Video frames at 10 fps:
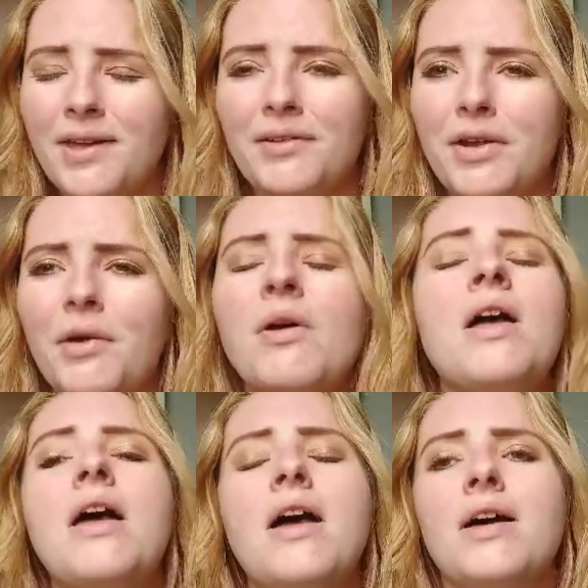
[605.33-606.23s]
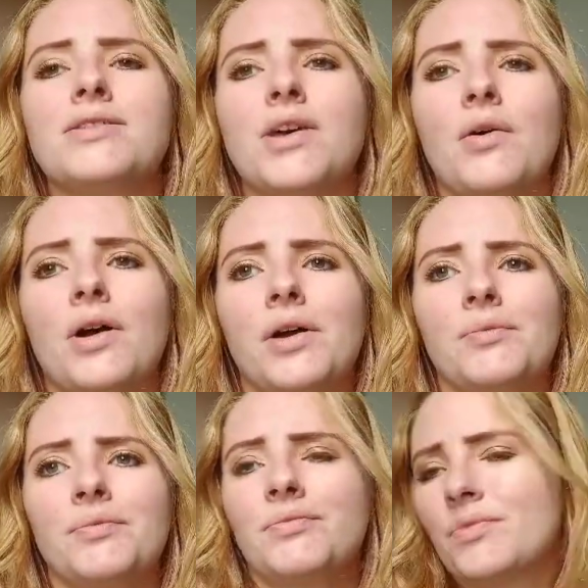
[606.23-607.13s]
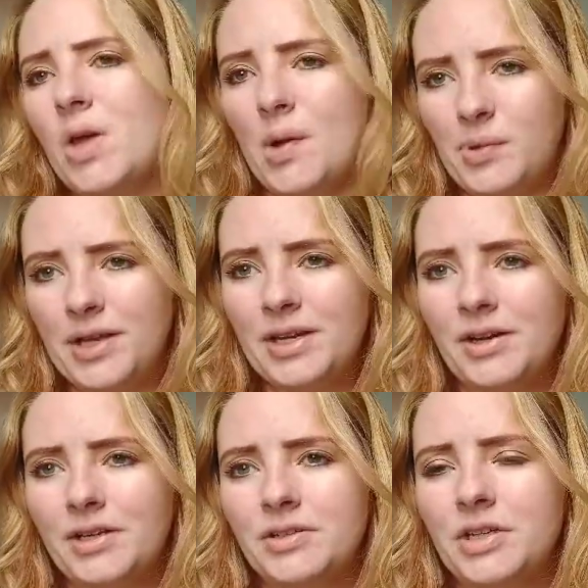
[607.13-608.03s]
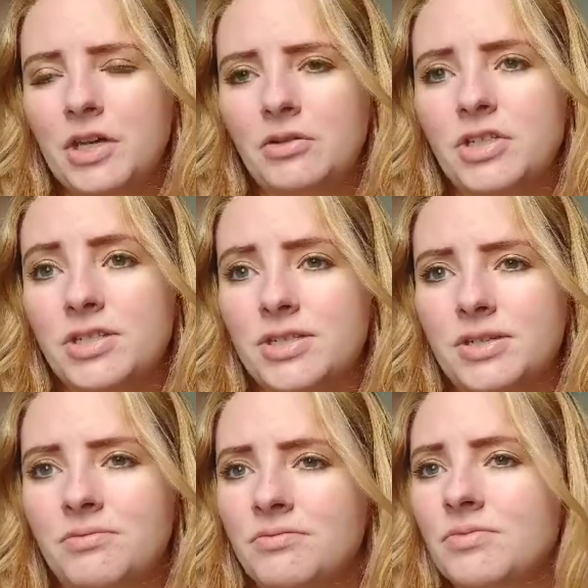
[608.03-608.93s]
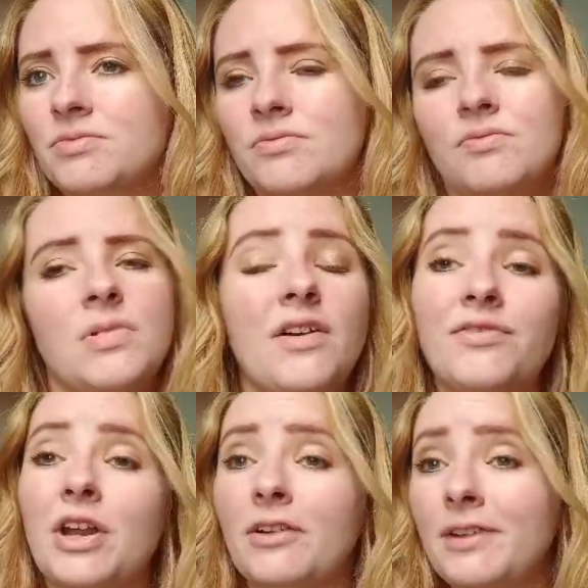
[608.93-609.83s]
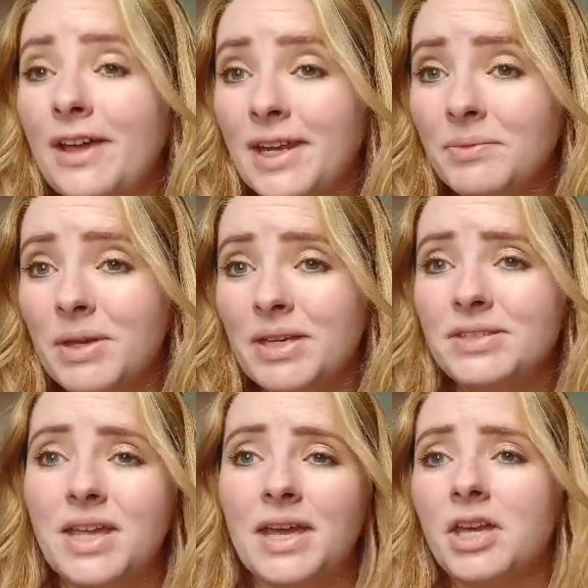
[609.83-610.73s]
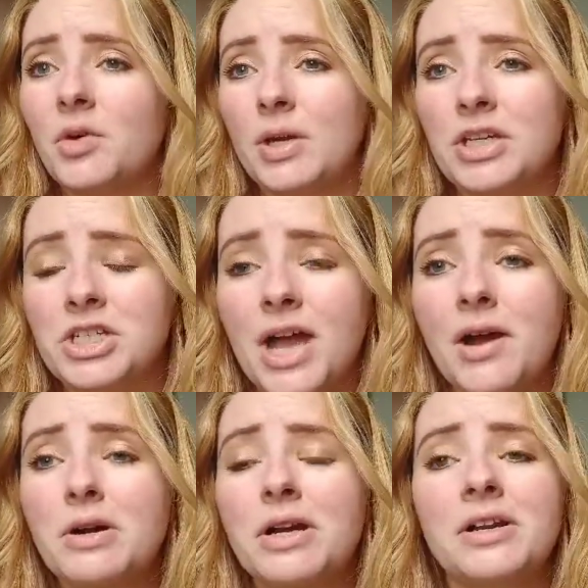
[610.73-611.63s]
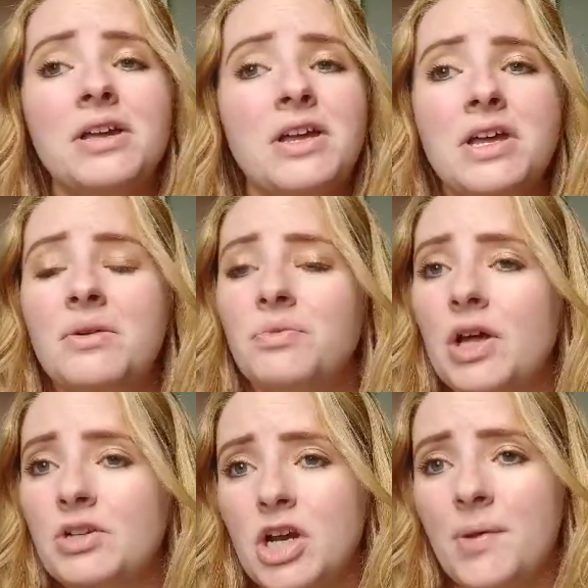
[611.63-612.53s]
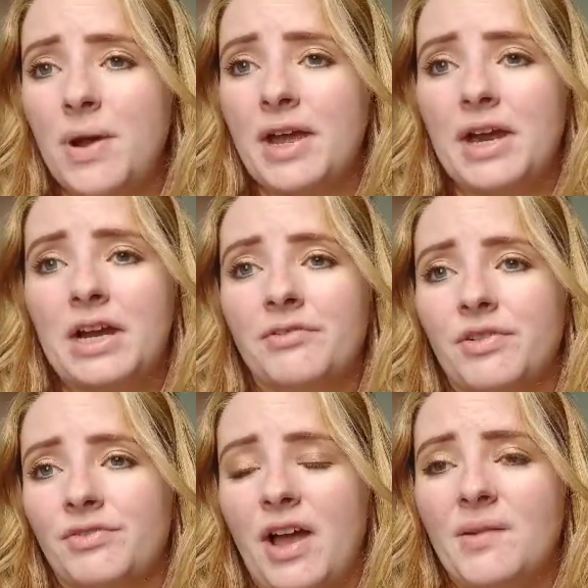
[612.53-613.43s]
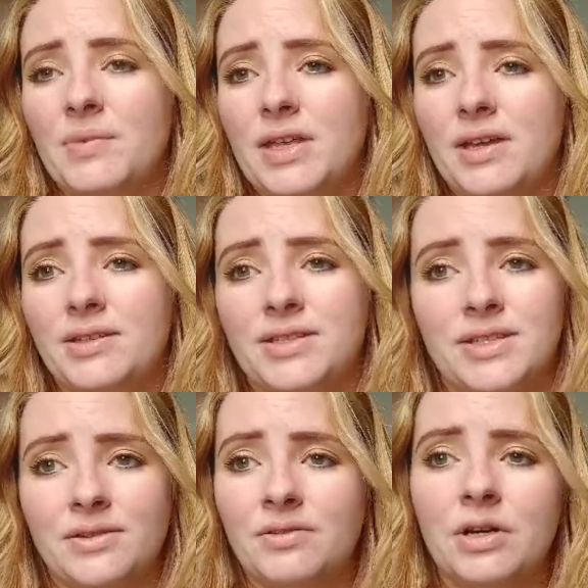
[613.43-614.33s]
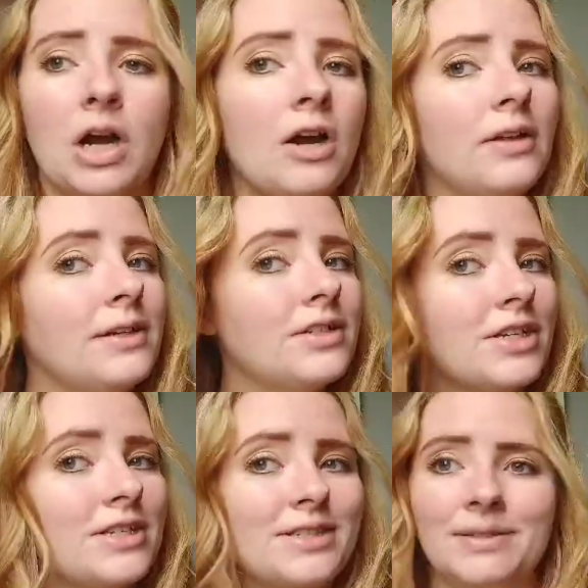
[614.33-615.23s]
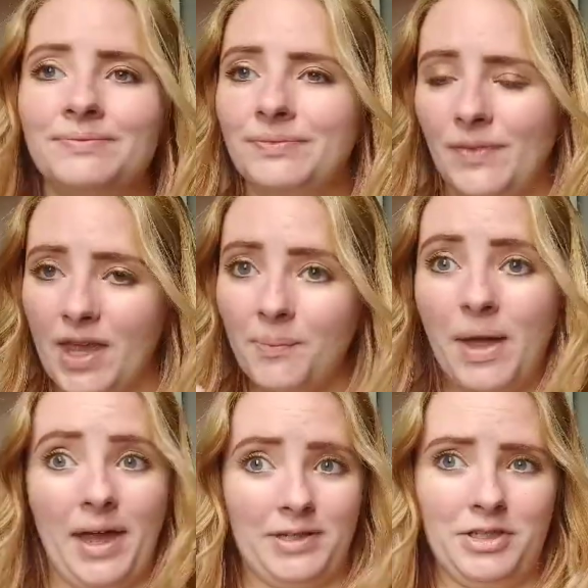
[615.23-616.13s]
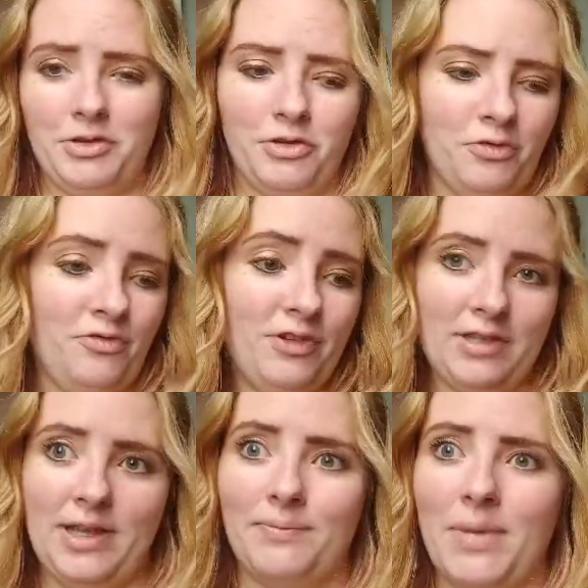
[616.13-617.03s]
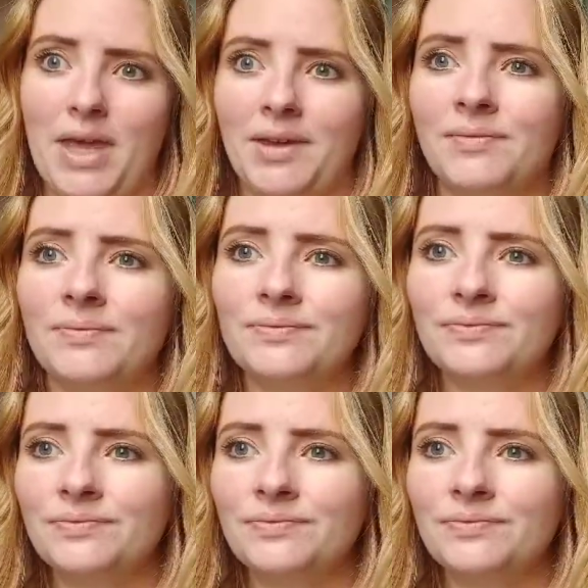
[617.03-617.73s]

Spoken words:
I don't know. So I plan on, you know, just if they're letting me take a quick shower, blow dry my hair for 5 minutes, curl it, just get back to feeling me.